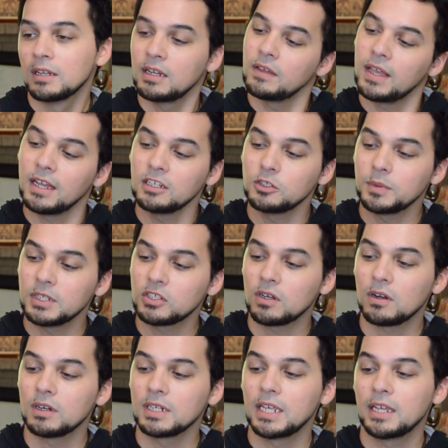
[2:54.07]
Now, the Hedge Witch
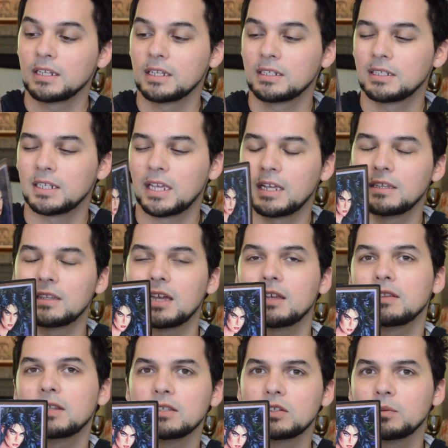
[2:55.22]
card can indicate
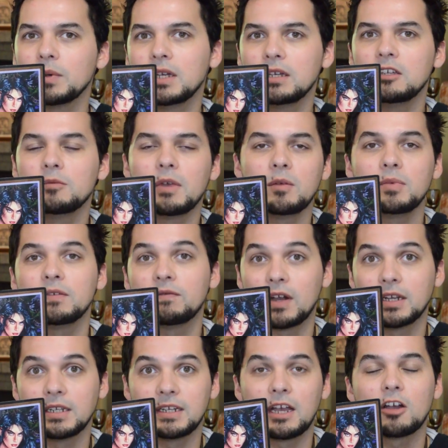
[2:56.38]
that this week you may be
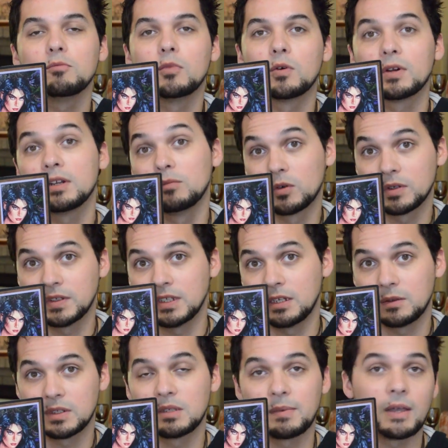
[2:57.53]
finding out more and more
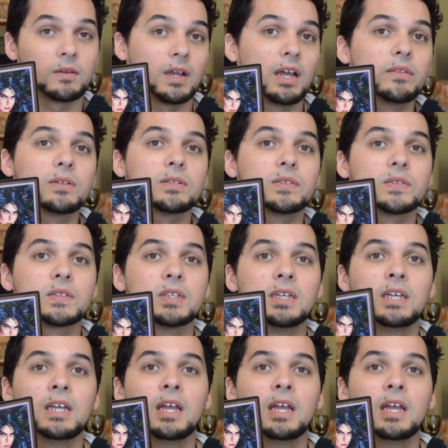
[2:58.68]
secrets about others